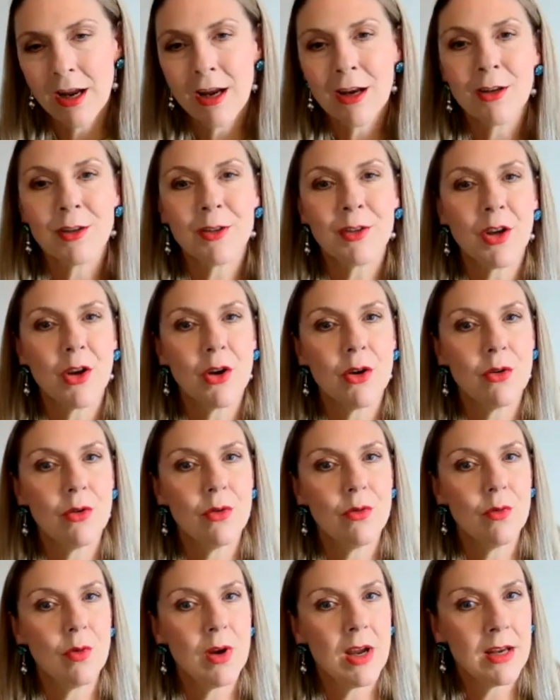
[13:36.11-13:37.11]
So
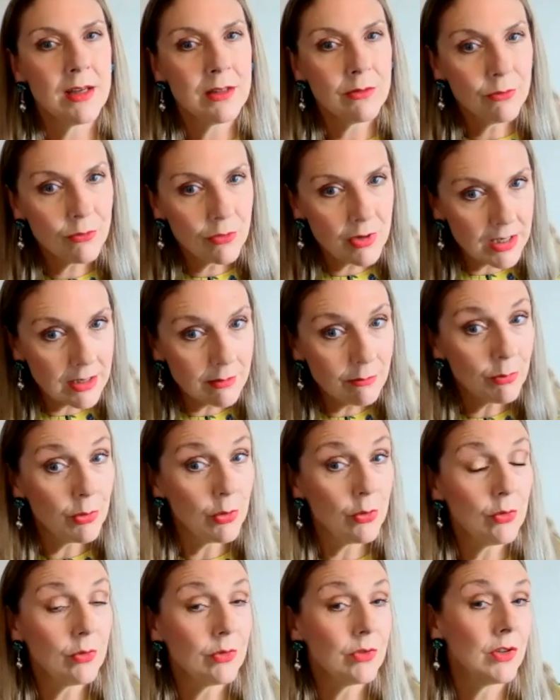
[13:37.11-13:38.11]
it's really
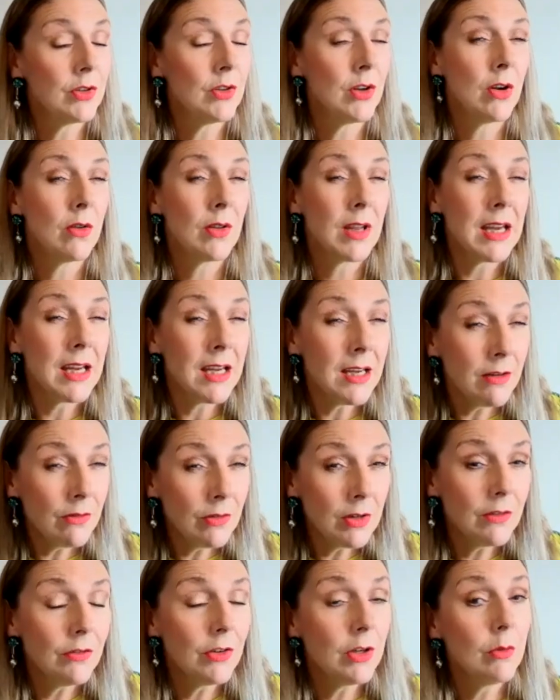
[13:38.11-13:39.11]
important to know that
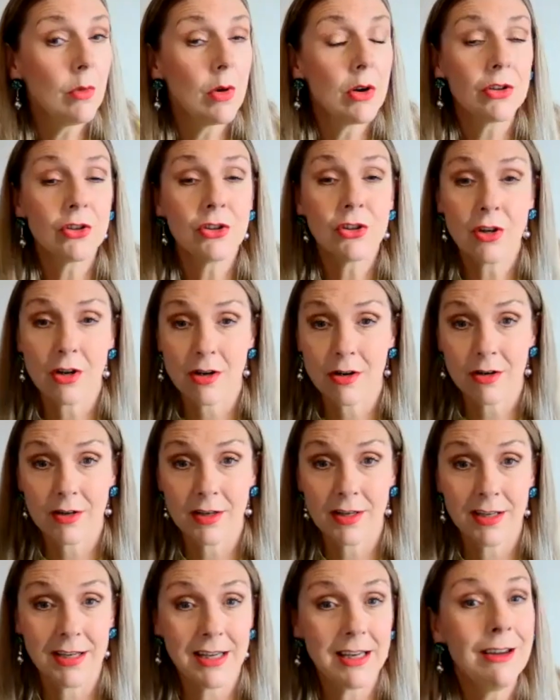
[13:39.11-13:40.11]
even if you are shy,
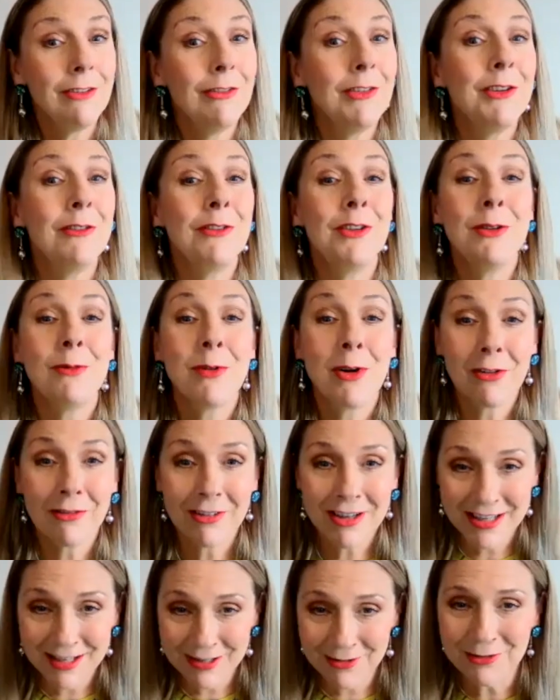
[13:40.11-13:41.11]
even if you are
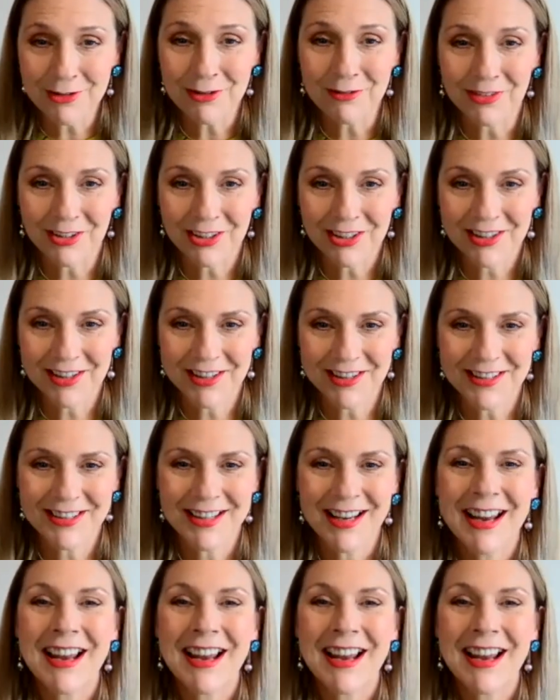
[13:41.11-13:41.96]
an introvert,